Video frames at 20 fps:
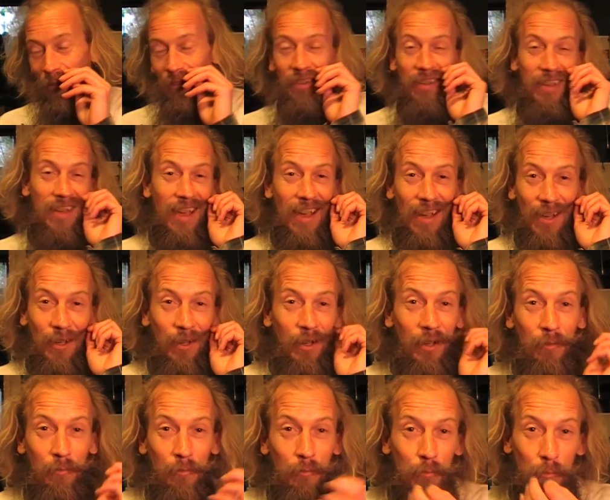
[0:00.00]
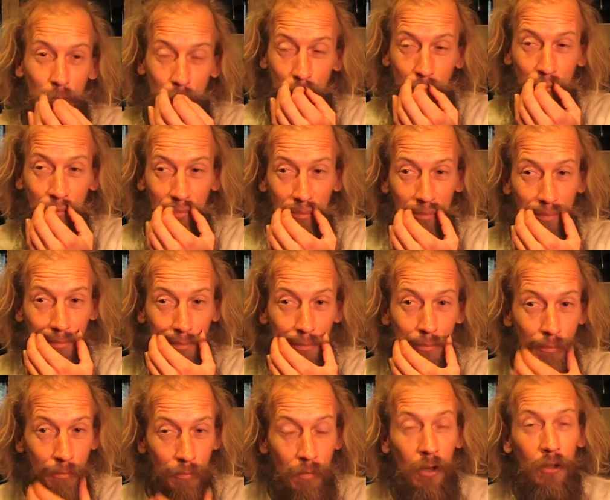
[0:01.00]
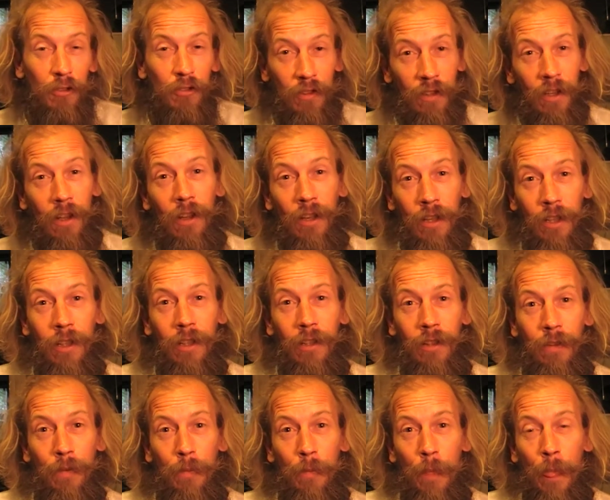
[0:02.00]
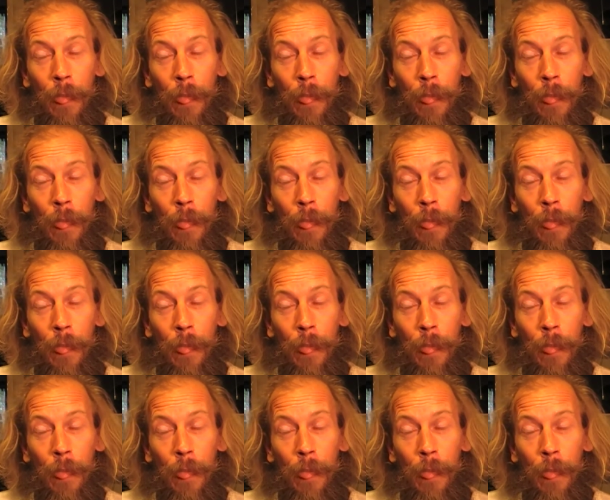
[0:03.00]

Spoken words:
Yeah, most likely.